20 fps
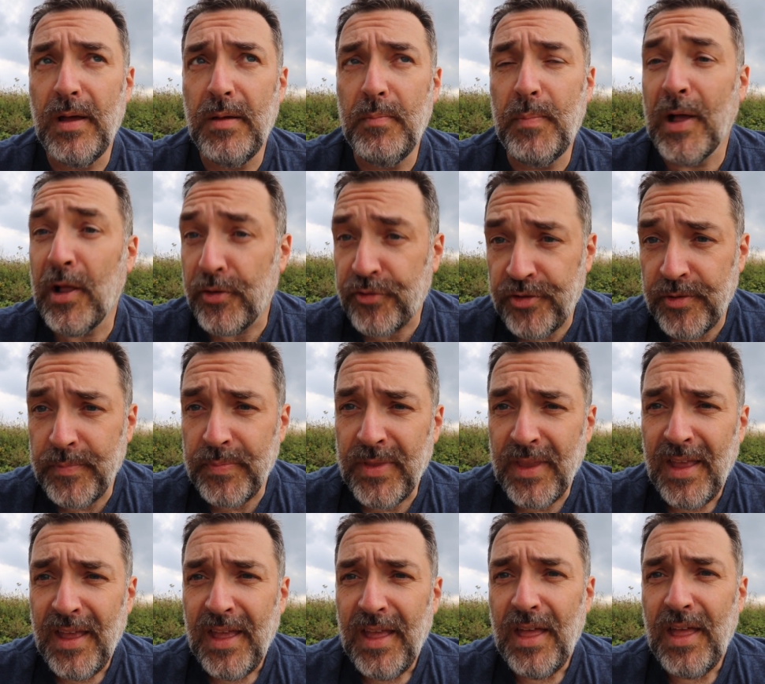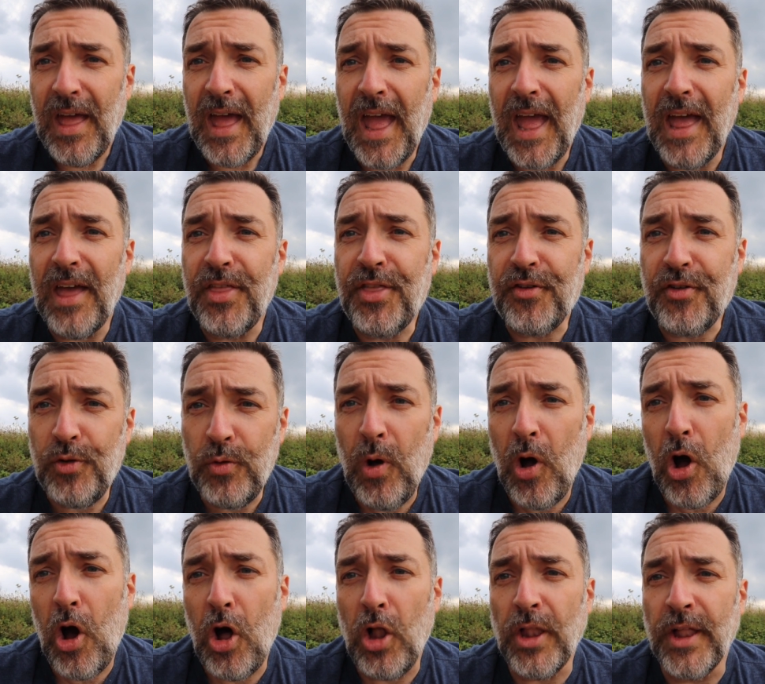Belgium, through
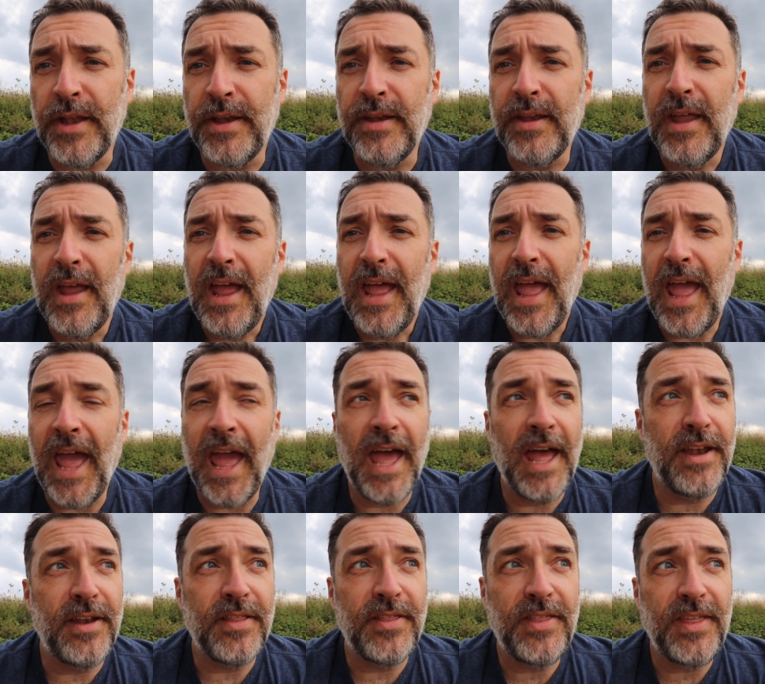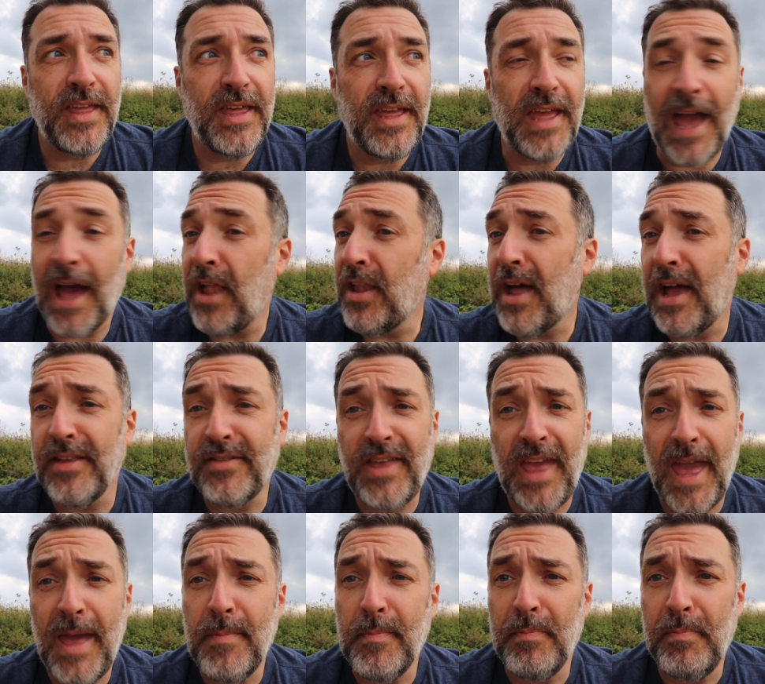Holland, and the Allies
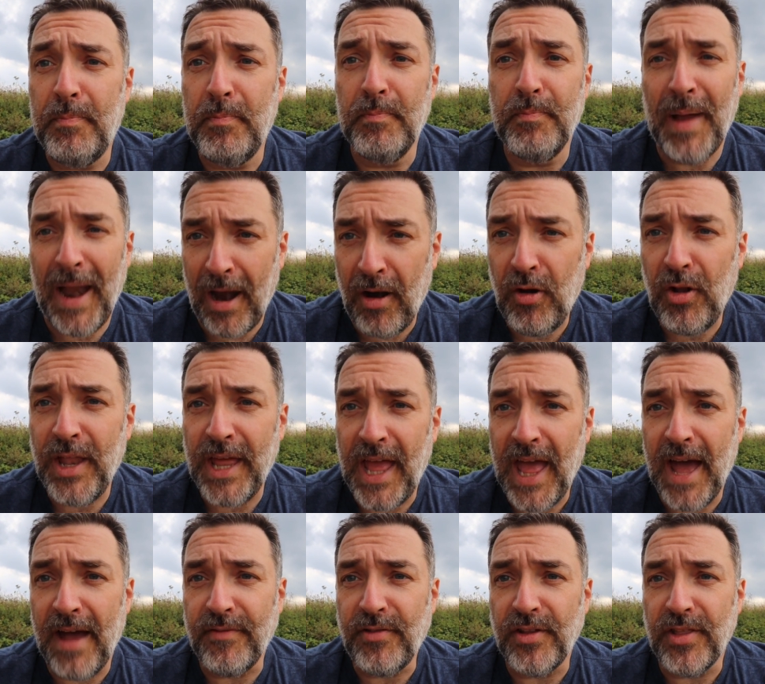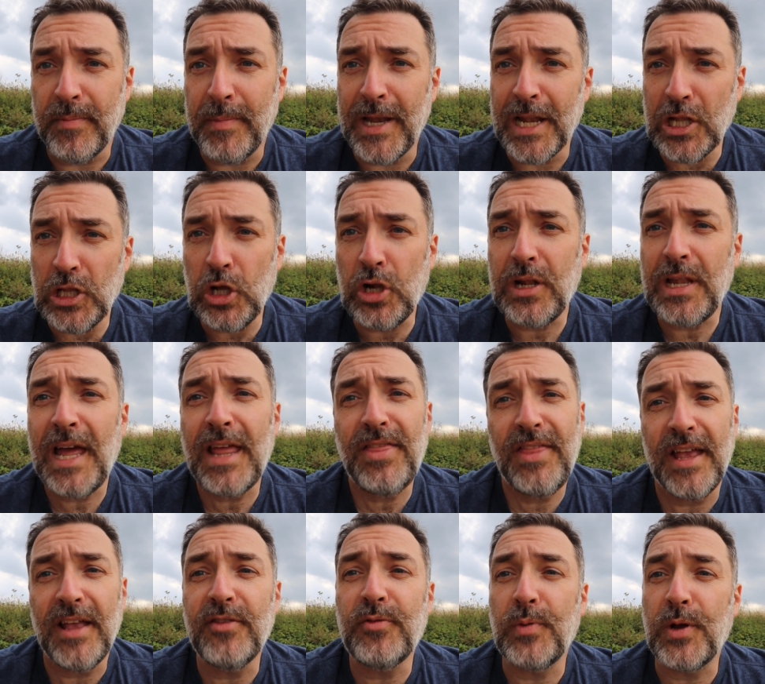came barreling after them, and it looked
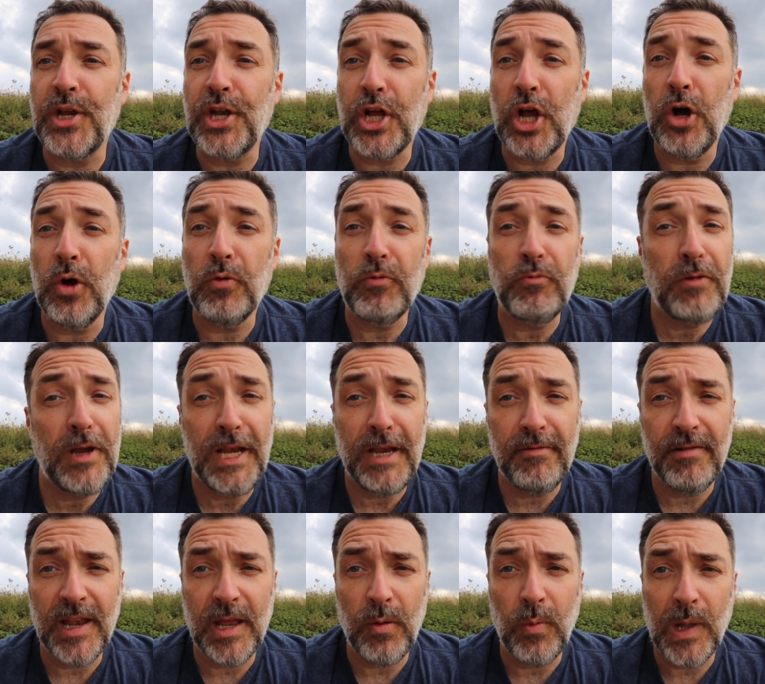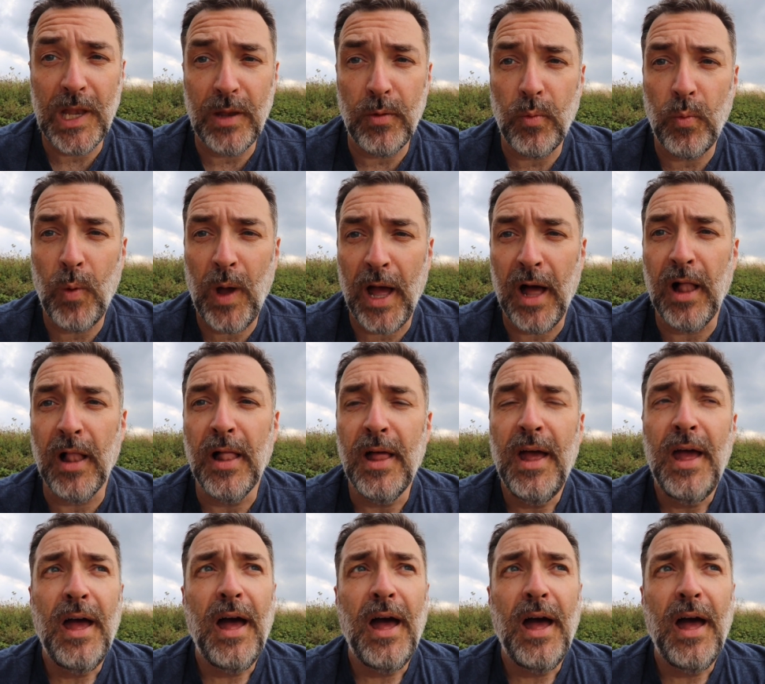like things were going to go really, really, really well.